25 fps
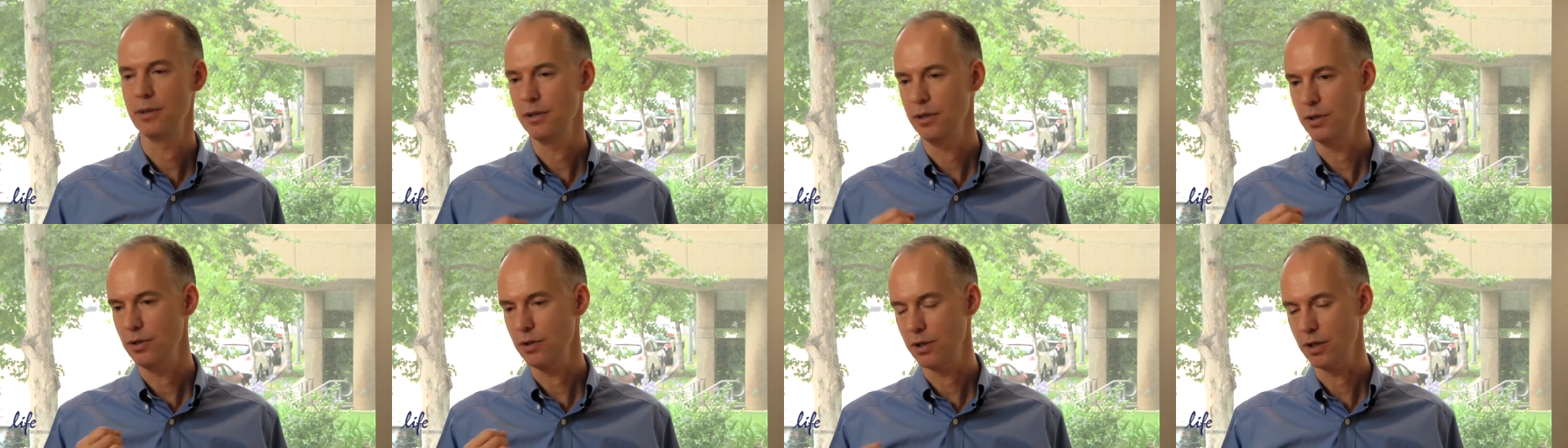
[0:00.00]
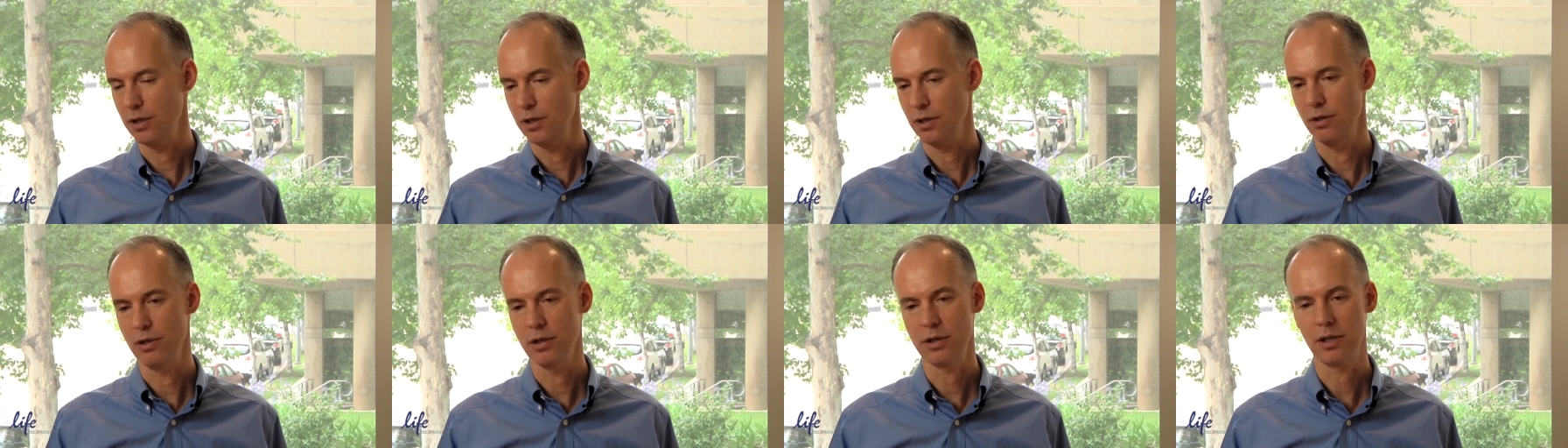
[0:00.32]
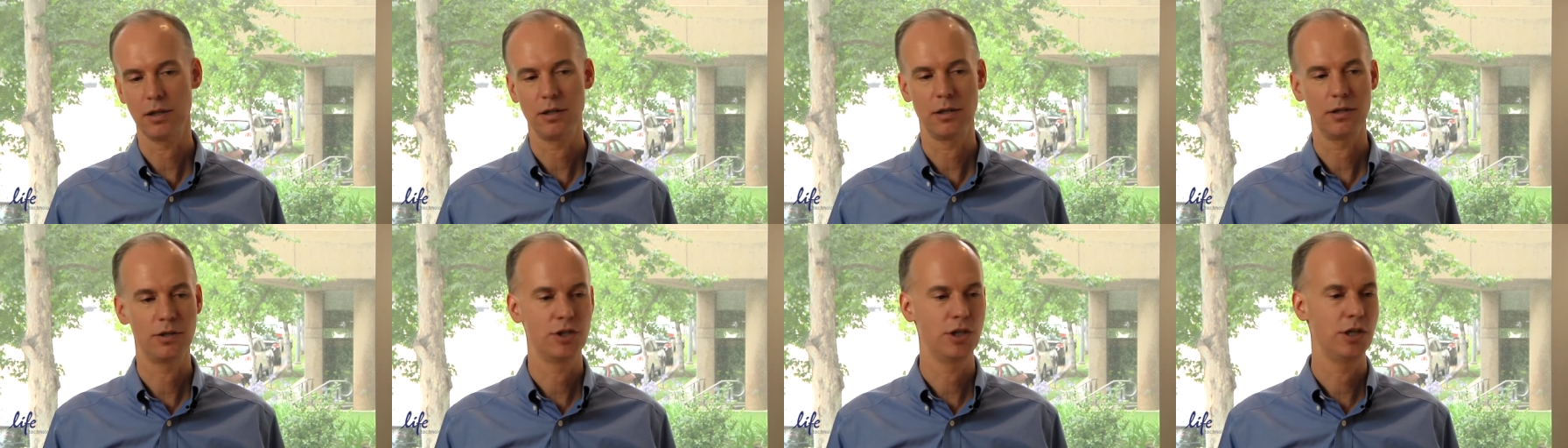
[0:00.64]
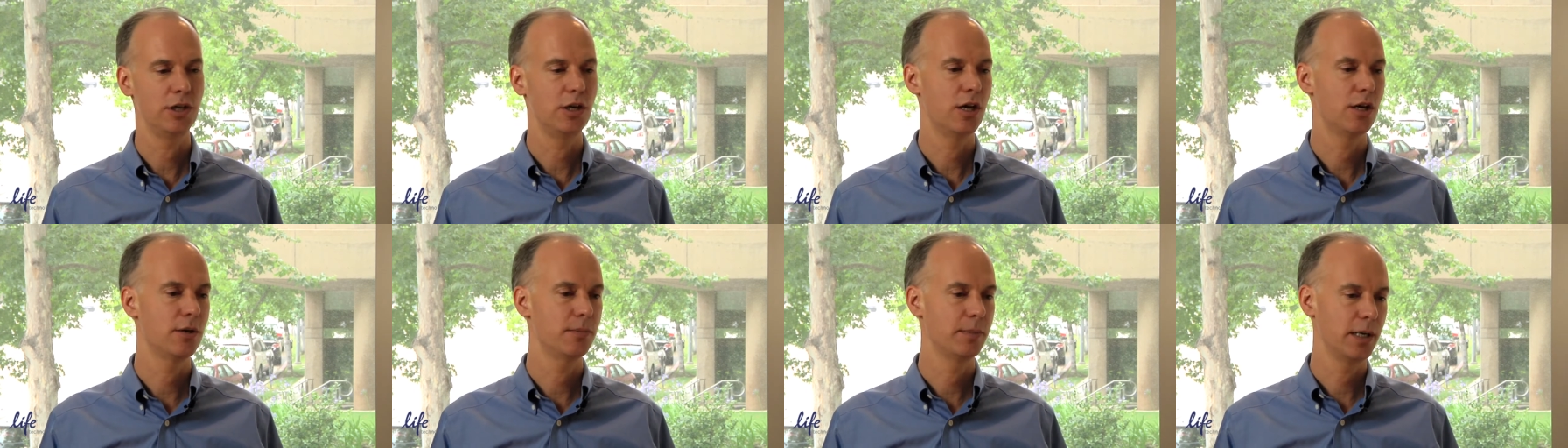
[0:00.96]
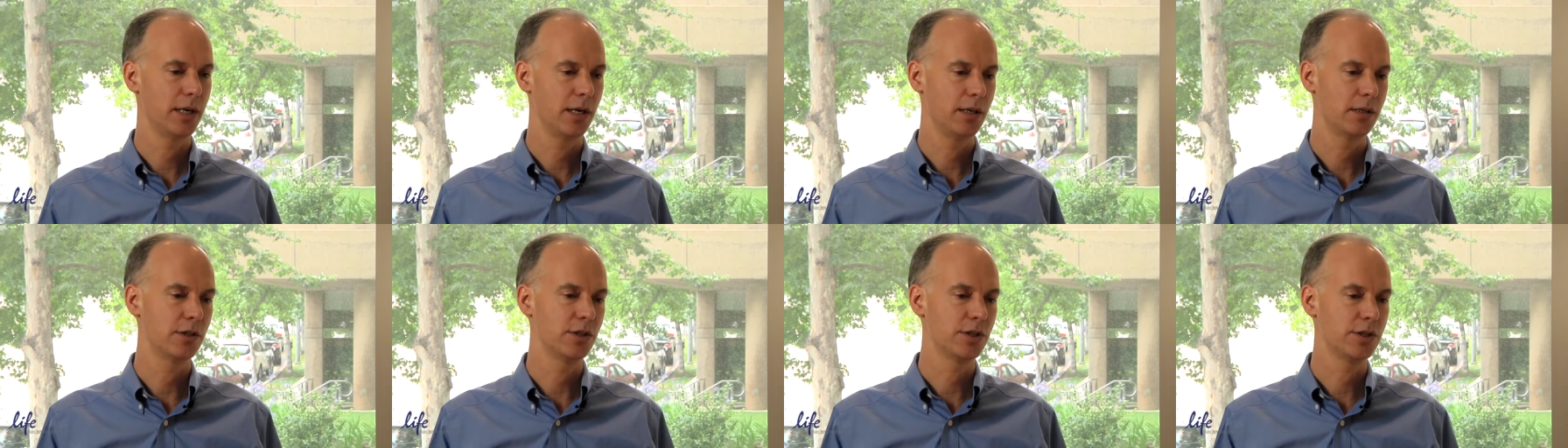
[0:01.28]
You can look at the genome
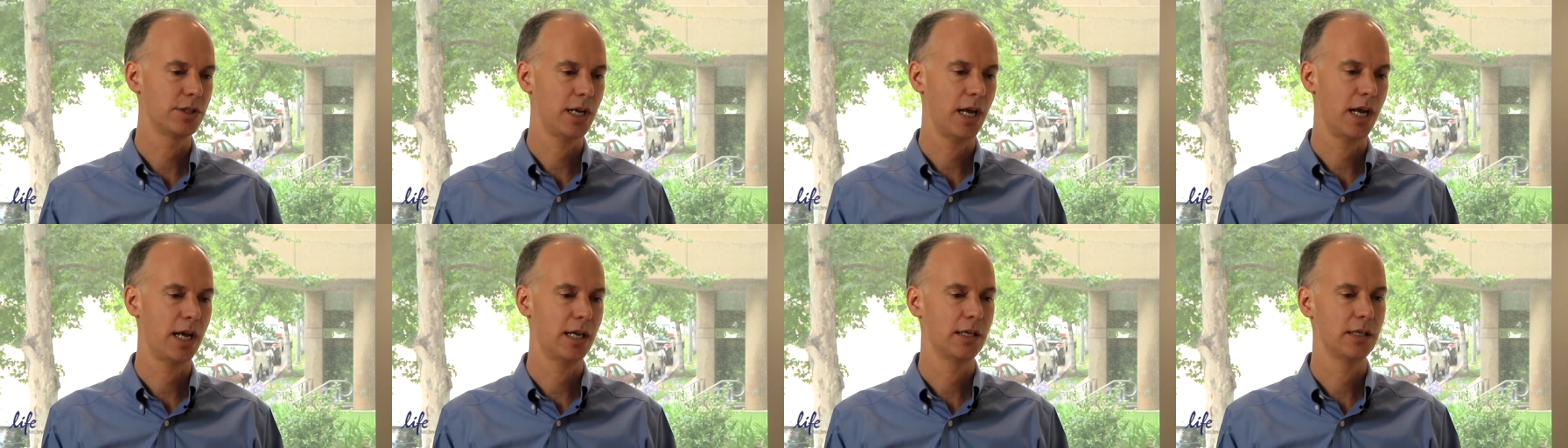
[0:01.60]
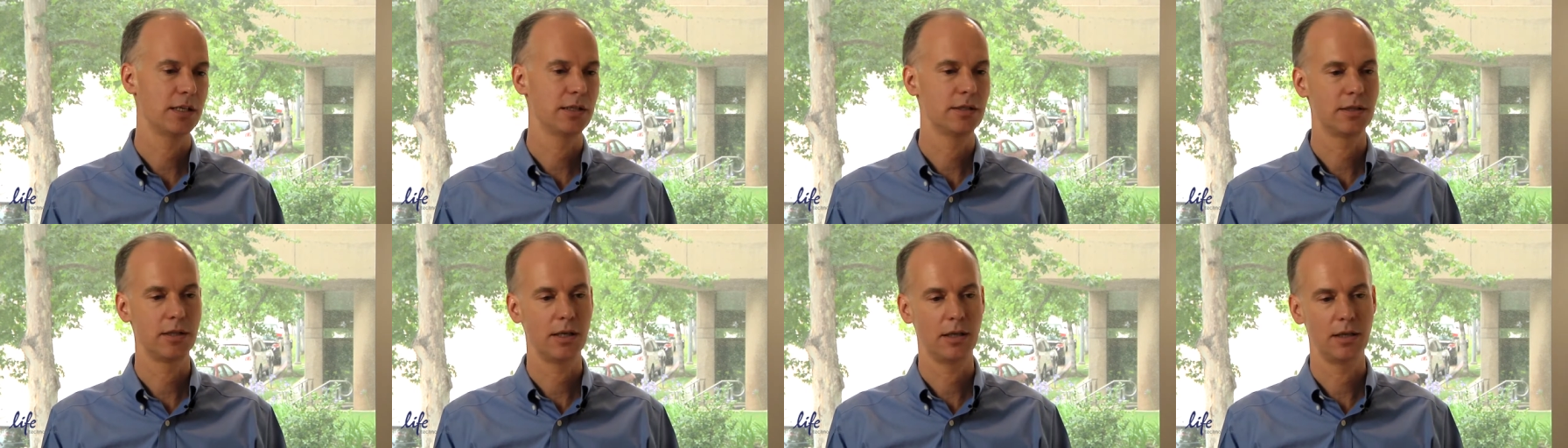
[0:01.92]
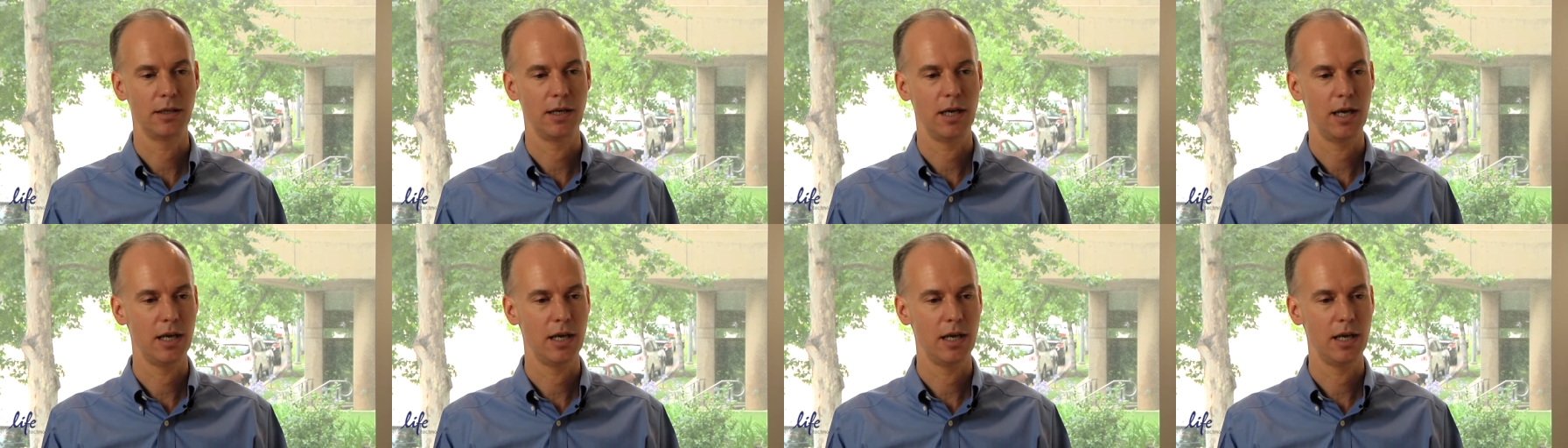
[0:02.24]
and understand it, and,